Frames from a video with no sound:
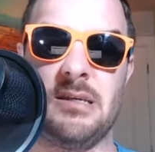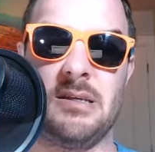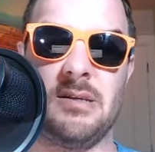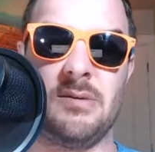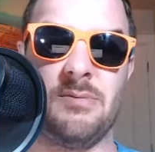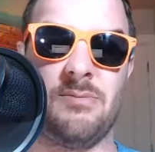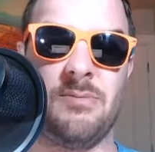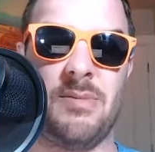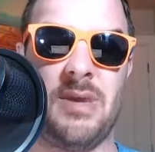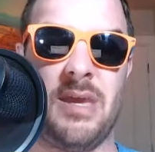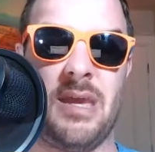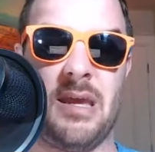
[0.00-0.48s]

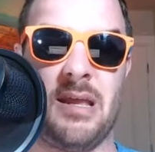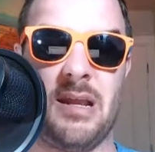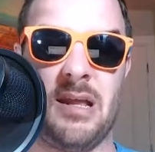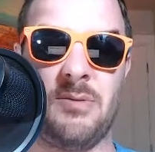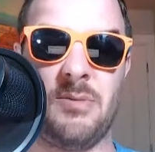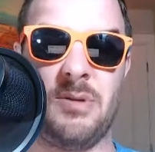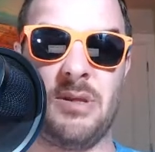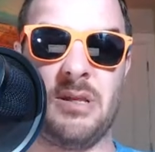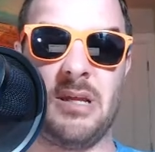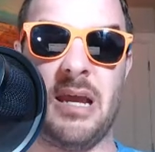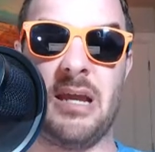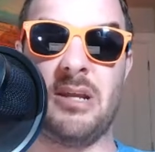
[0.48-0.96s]
man, I
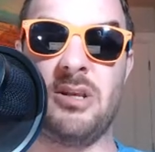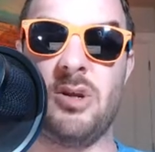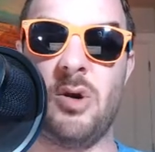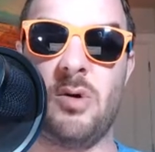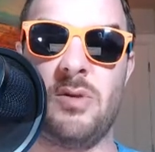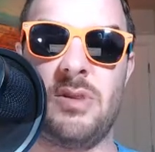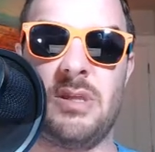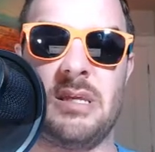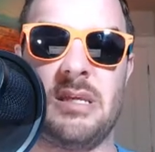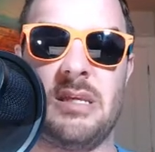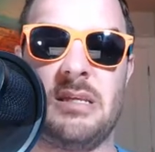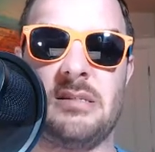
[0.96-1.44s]
mean, I know
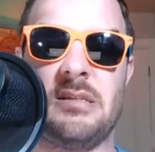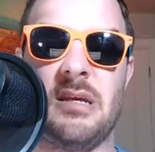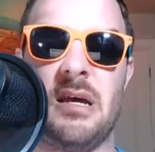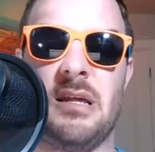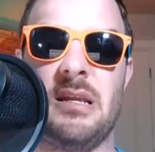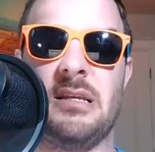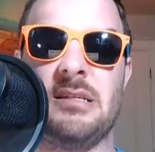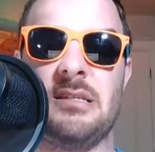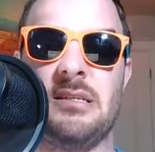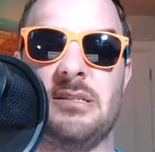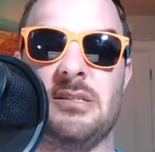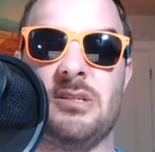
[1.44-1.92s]
that he's not
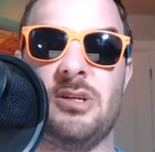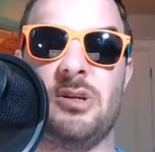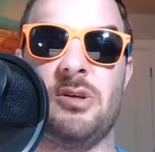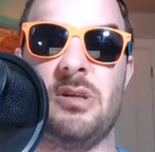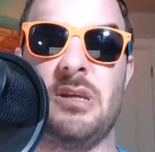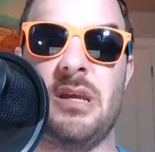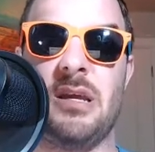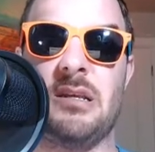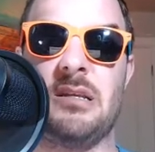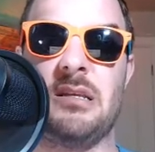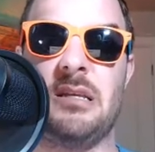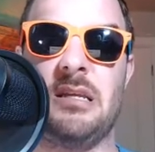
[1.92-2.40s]

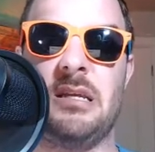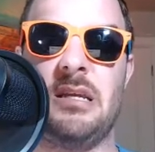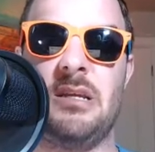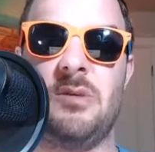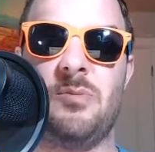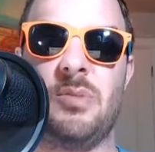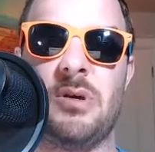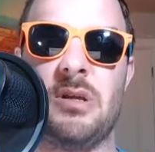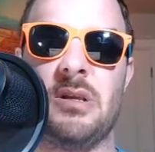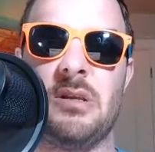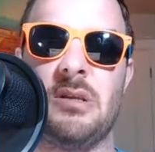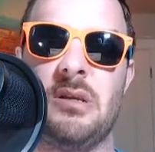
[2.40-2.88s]
necessarily a need,
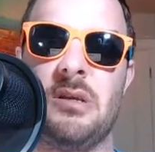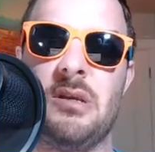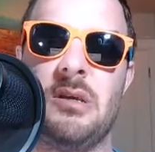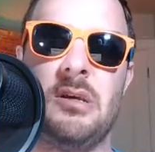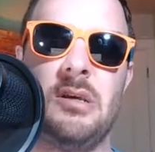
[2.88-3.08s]
but,